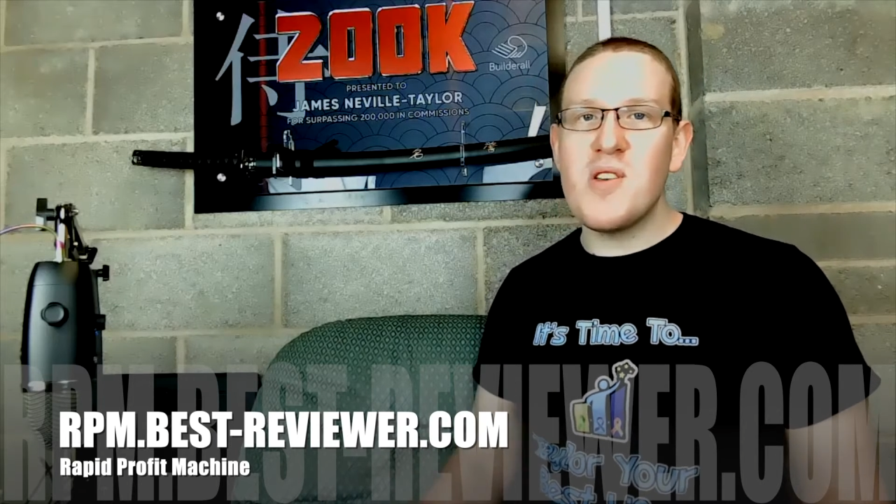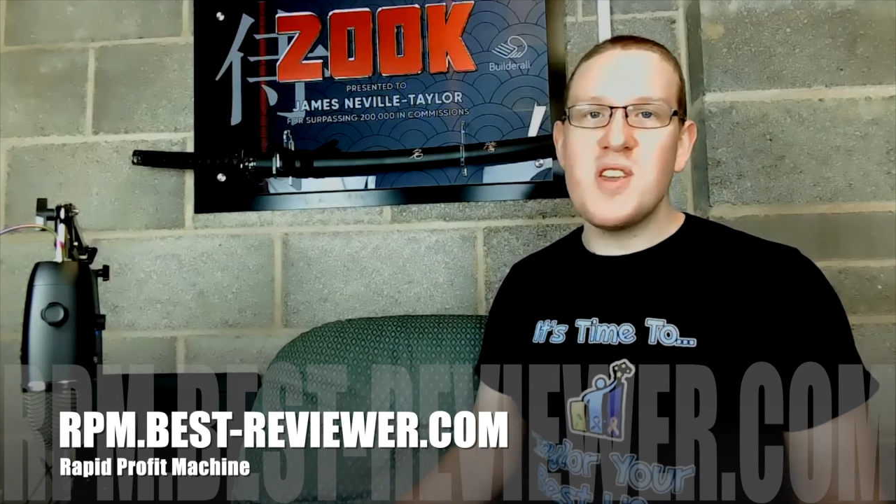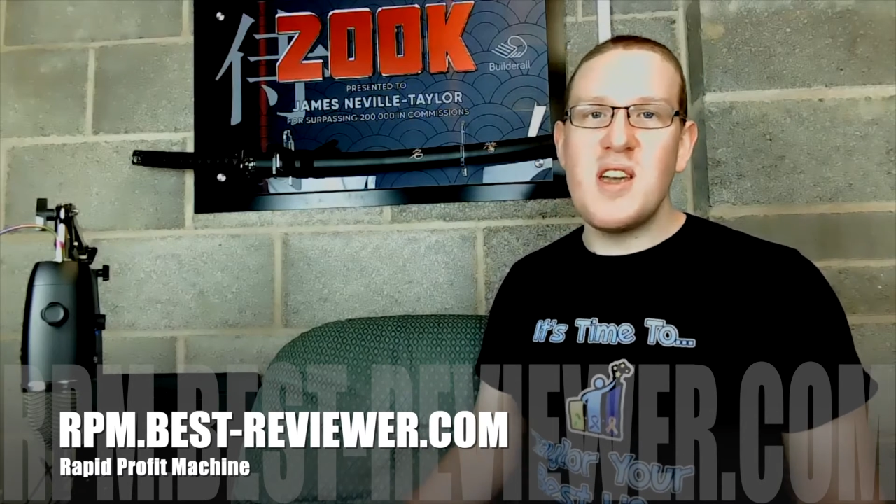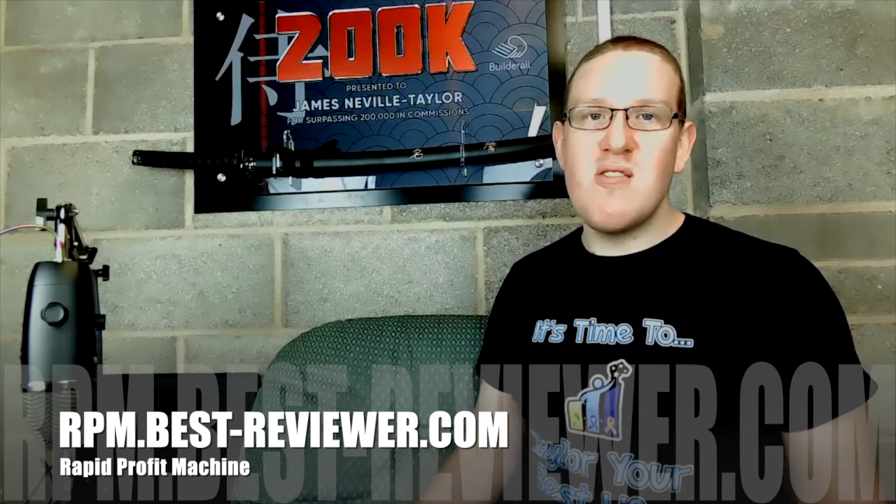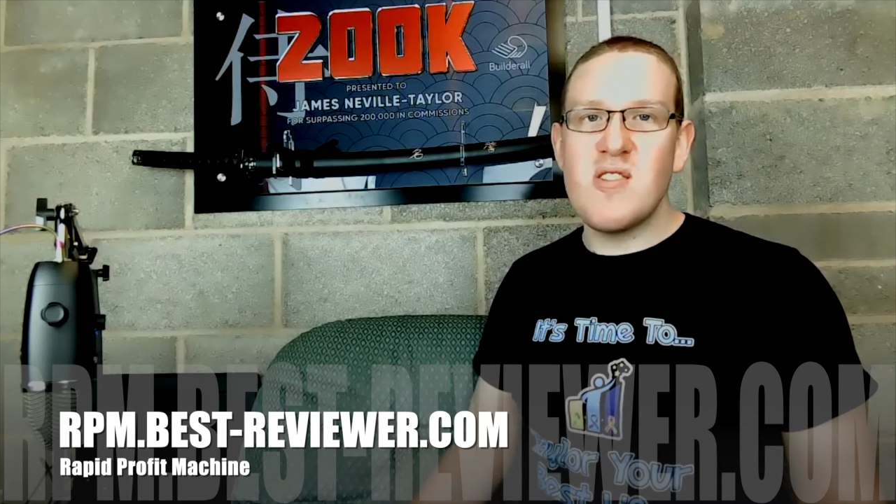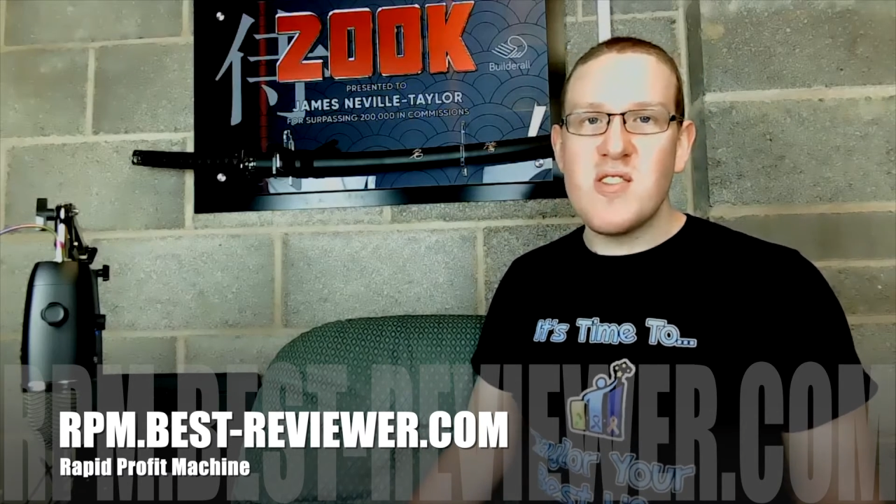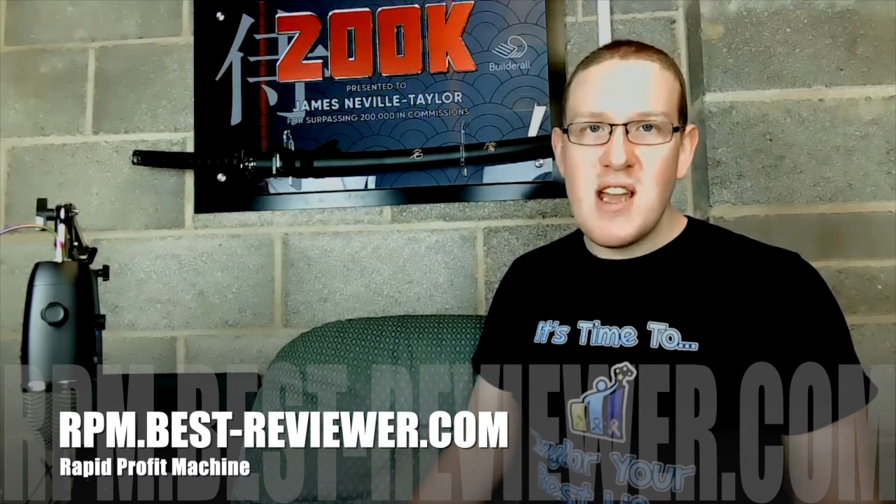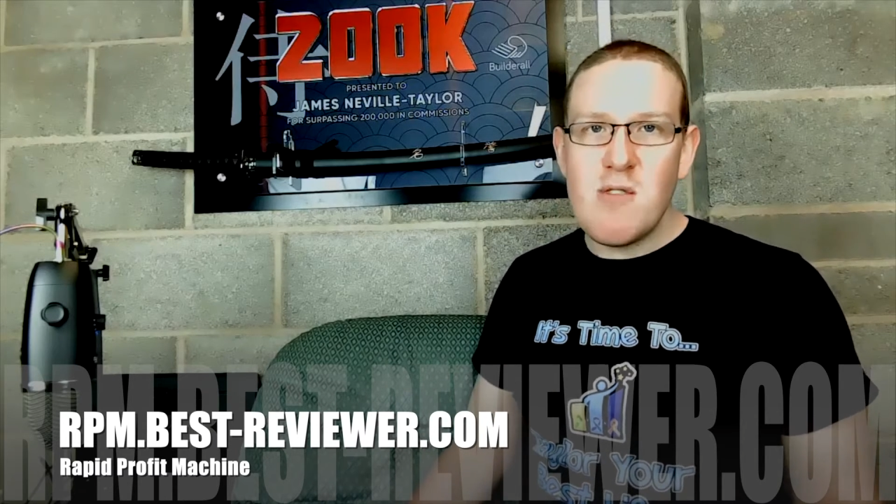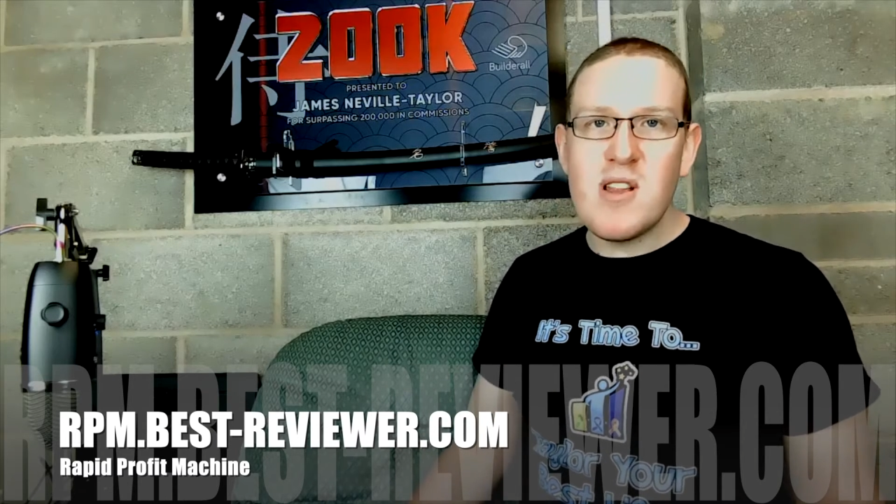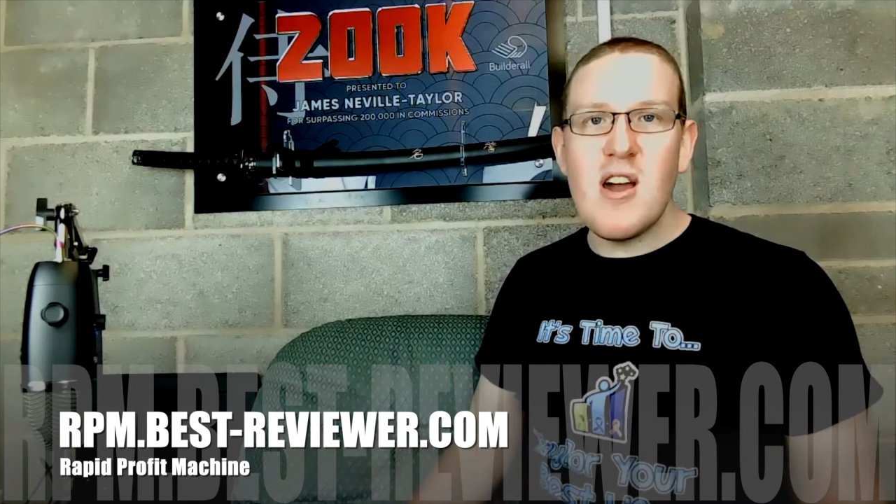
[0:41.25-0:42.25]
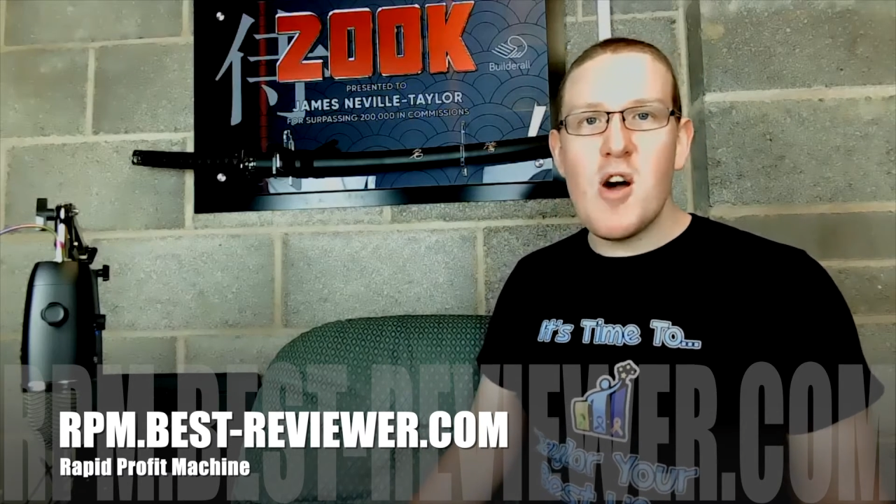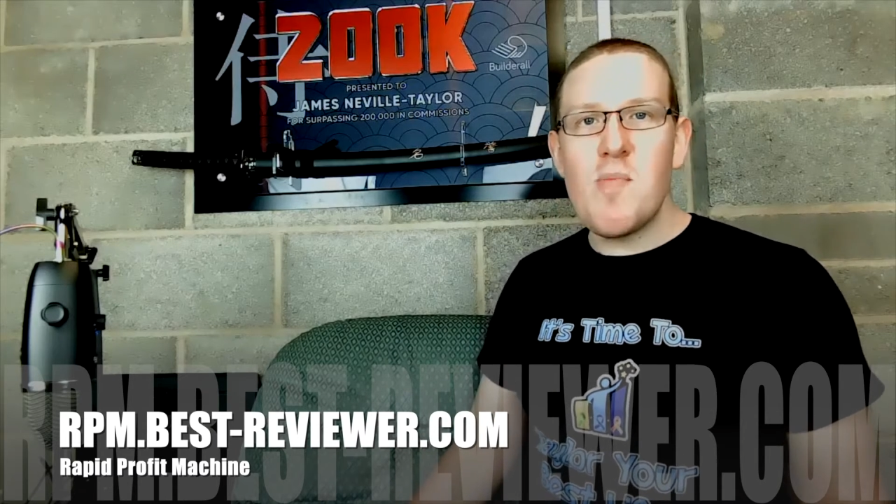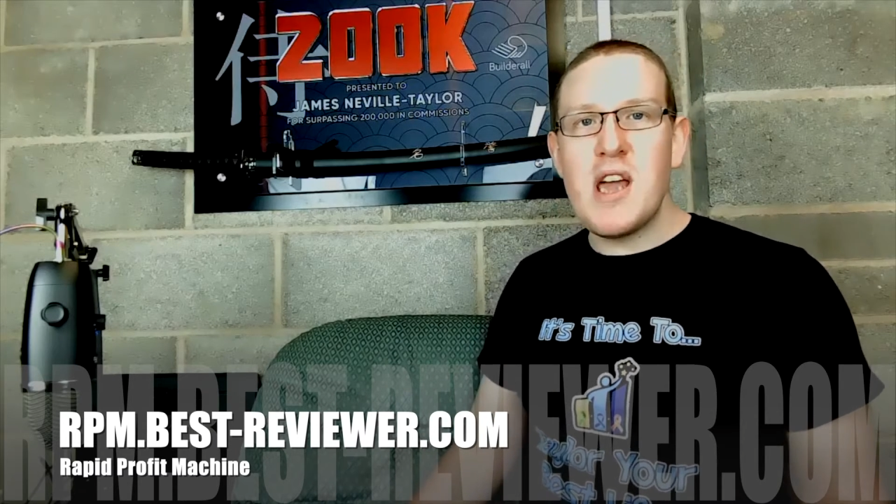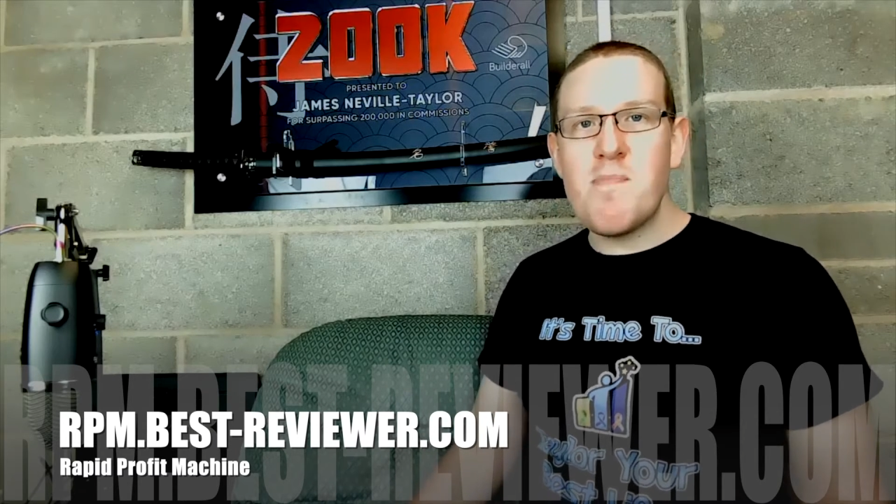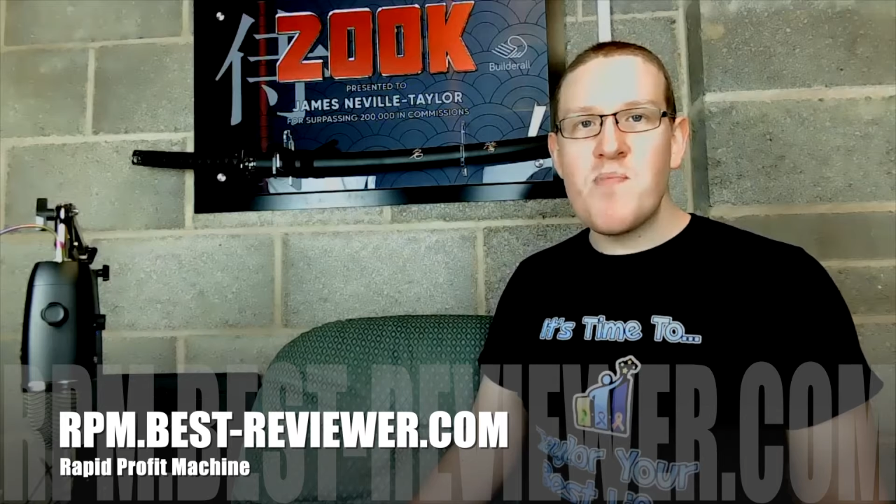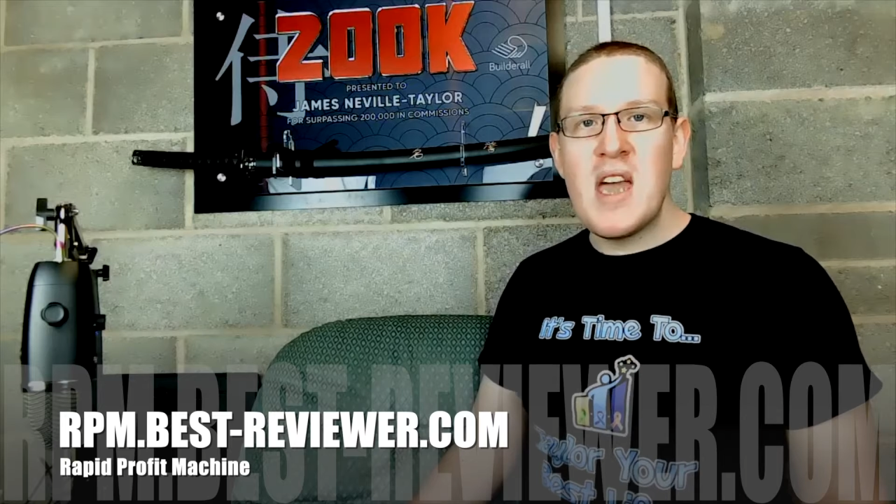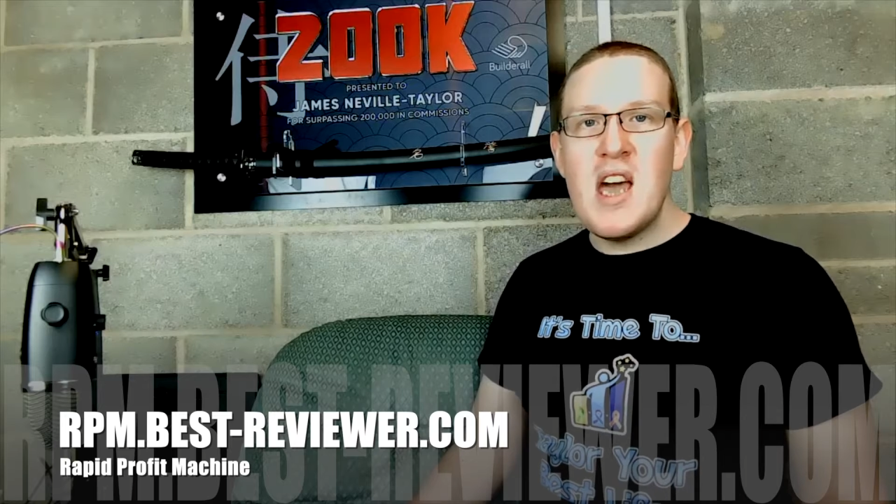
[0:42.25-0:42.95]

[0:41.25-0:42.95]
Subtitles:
to see you succeed with the RPM,